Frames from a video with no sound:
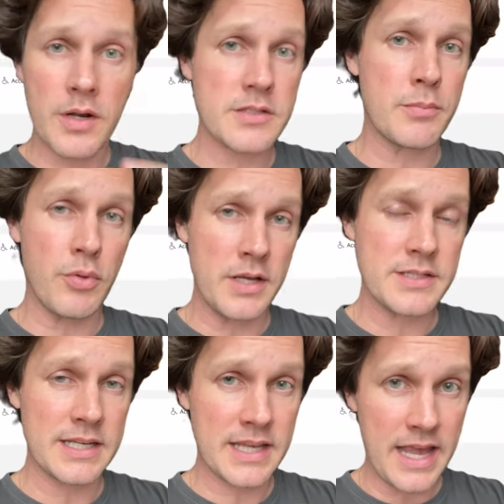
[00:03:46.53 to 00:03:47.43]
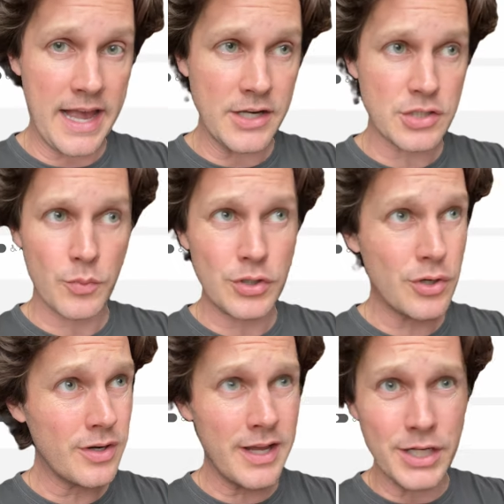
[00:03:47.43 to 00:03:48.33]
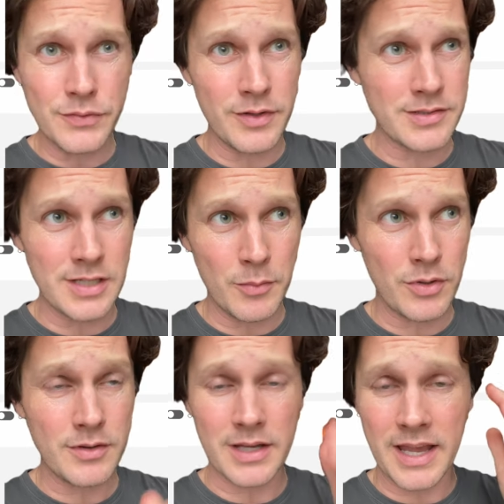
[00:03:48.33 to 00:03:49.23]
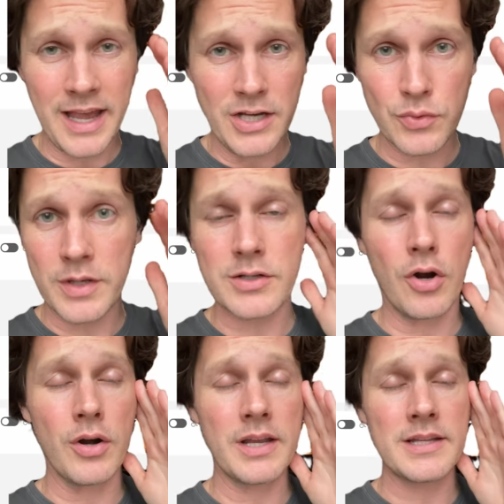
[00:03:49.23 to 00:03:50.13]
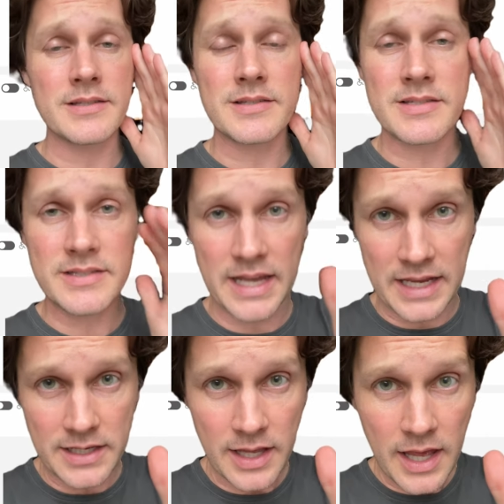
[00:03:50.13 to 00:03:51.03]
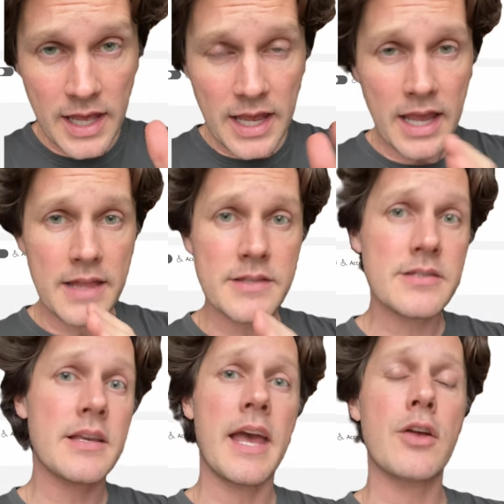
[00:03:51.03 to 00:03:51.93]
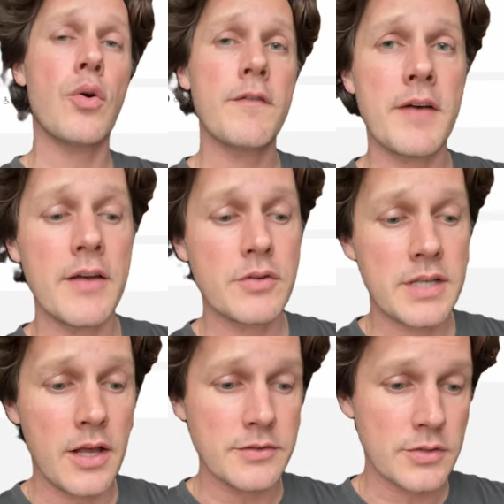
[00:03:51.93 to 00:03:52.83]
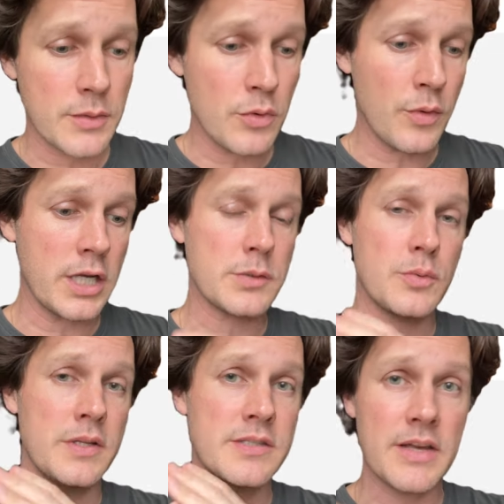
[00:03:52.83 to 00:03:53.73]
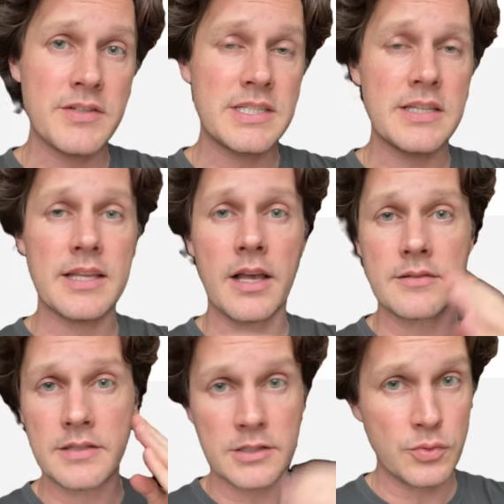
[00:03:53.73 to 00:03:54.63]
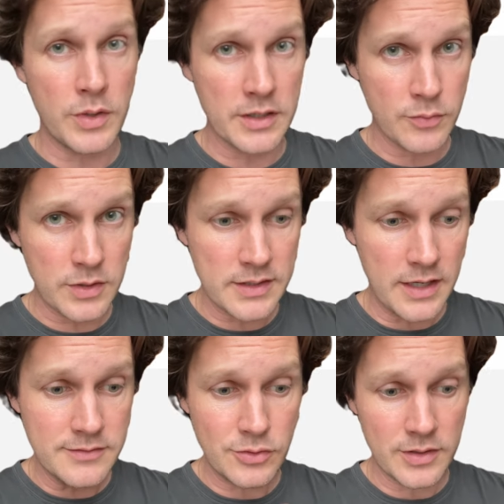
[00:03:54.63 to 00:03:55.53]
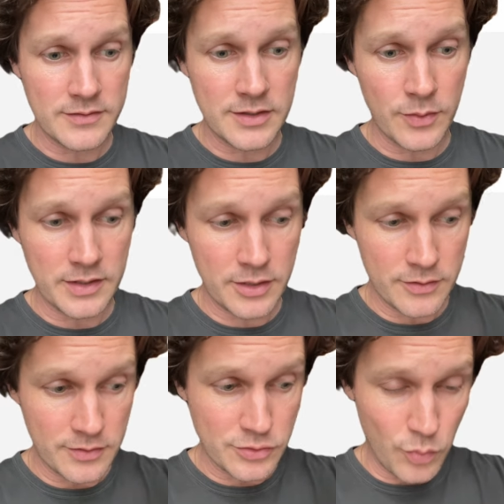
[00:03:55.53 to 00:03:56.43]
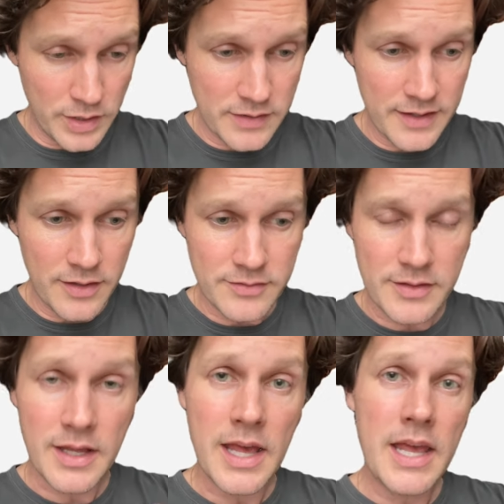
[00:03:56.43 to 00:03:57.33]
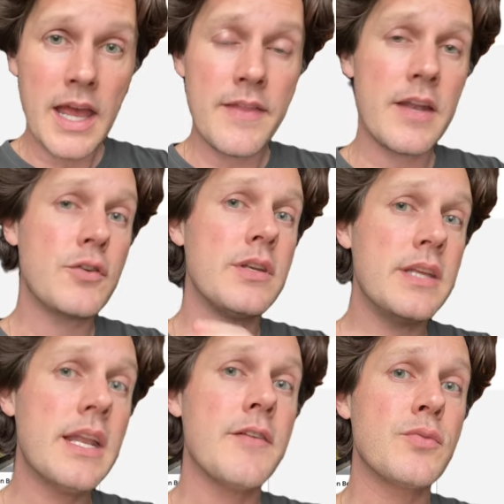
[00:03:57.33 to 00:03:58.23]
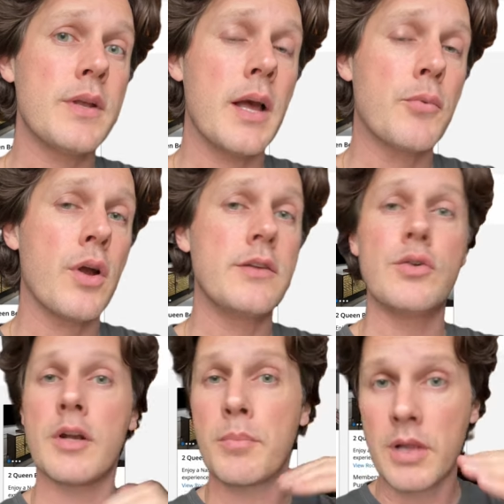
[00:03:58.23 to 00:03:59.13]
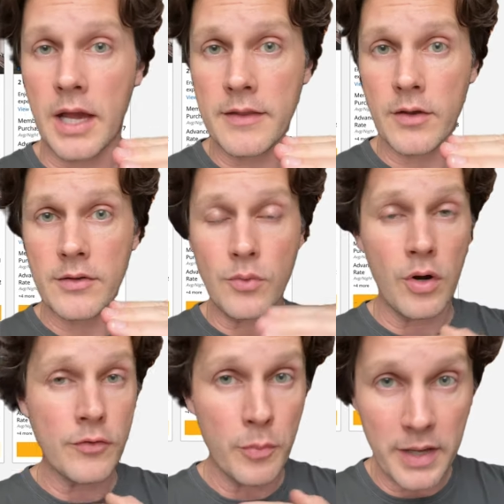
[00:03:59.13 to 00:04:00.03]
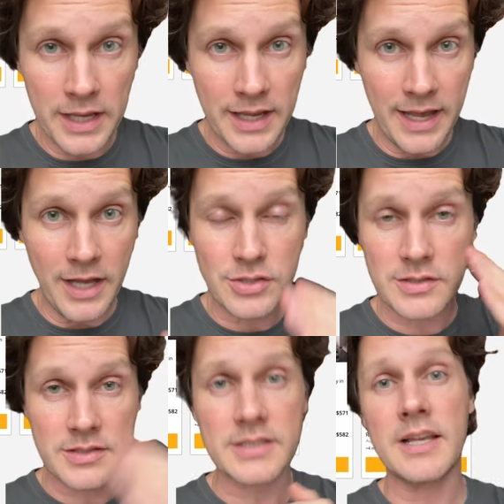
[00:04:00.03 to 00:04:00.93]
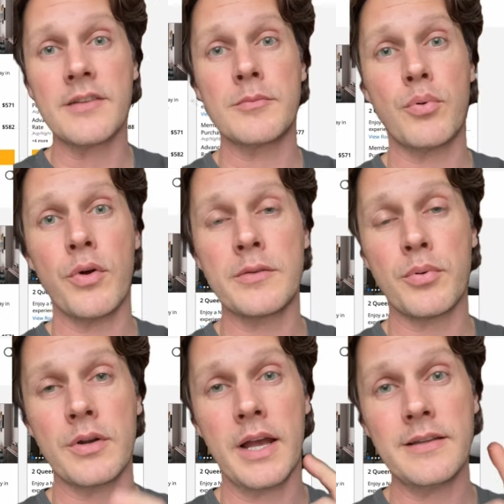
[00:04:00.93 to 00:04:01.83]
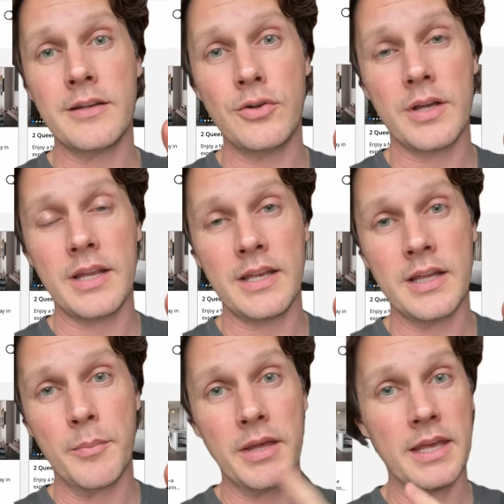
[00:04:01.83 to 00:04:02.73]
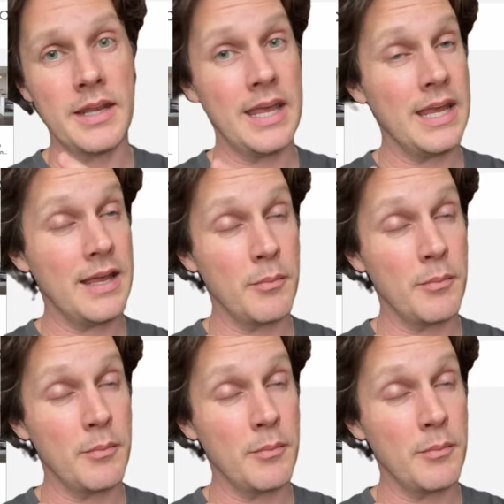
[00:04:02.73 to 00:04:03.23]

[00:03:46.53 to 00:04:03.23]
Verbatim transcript: is the price in cash. When you go to Nashville in the summer, the cash rates are insane. And this is a category five hotel. So they will range between 17,000 and 23,000. You can see right here, they're 20,000. And then if you did have suite upgrades, you could apply those. Or if you're paying cash, 6,000 points per night and you could end up in a